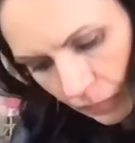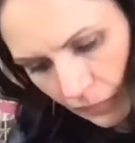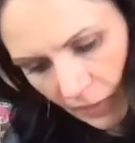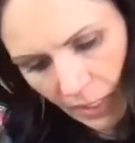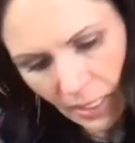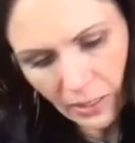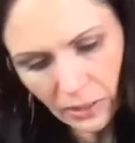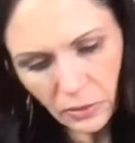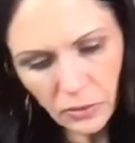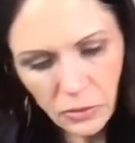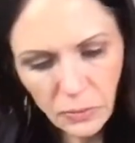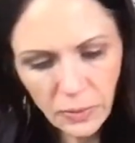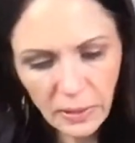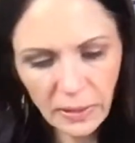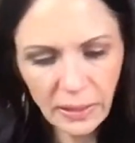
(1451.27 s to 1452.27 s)
yeah, you
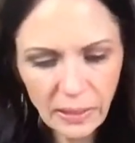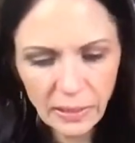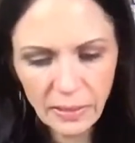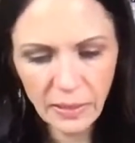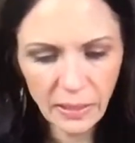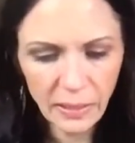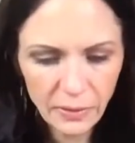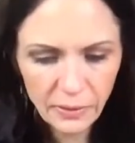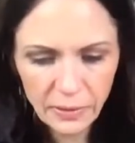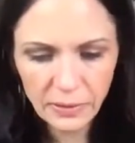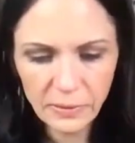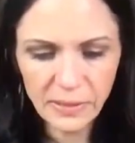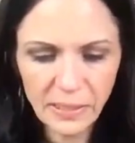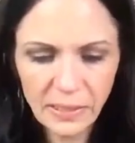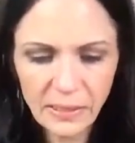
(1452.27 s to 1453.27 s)
just want to get in there
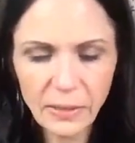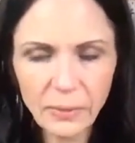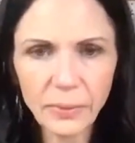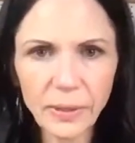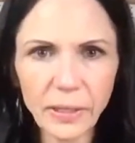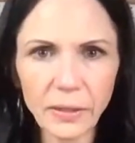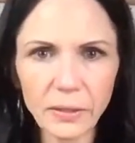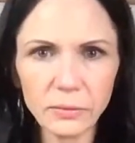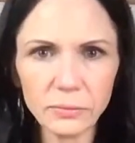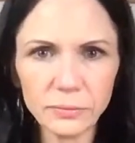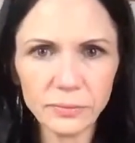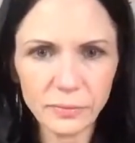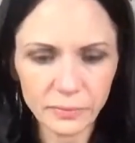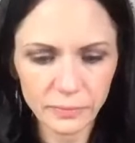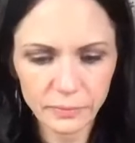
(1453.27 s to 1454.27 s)
and see, there we go.
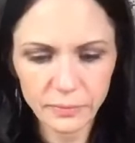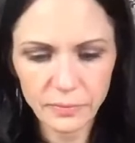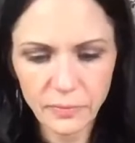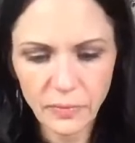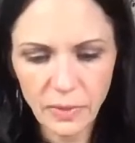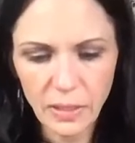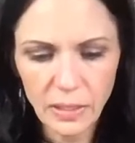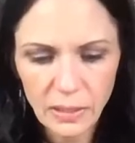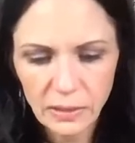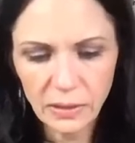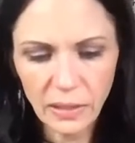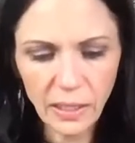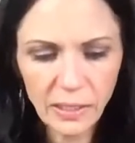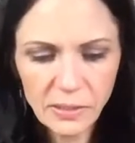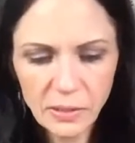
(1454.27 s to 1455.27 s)

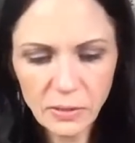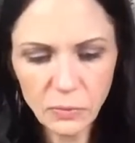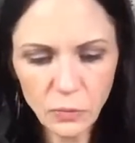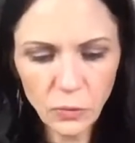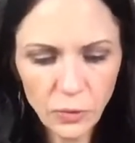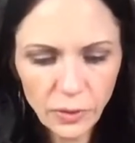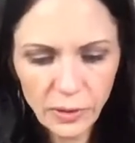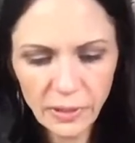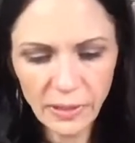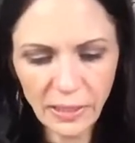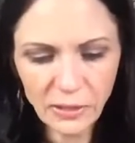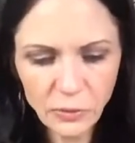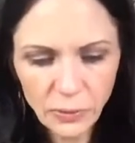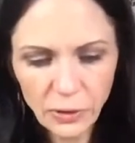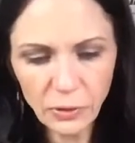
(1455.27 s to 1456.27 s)
Nice and worn. And
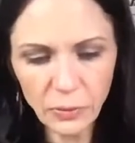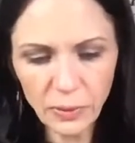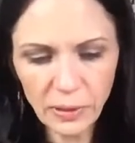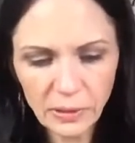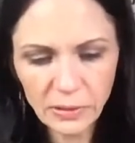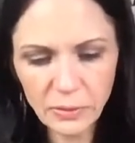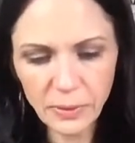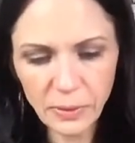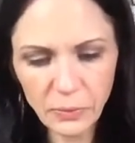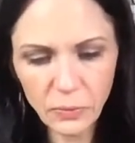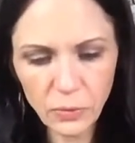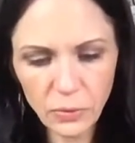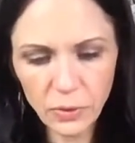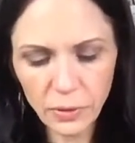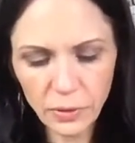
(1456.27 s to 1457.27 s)
that's where you want it to be
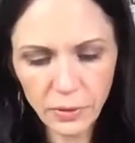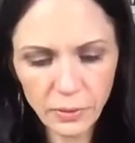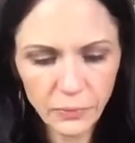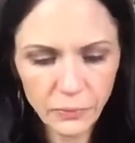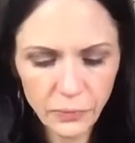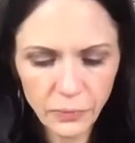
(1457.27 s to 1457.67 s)
worn.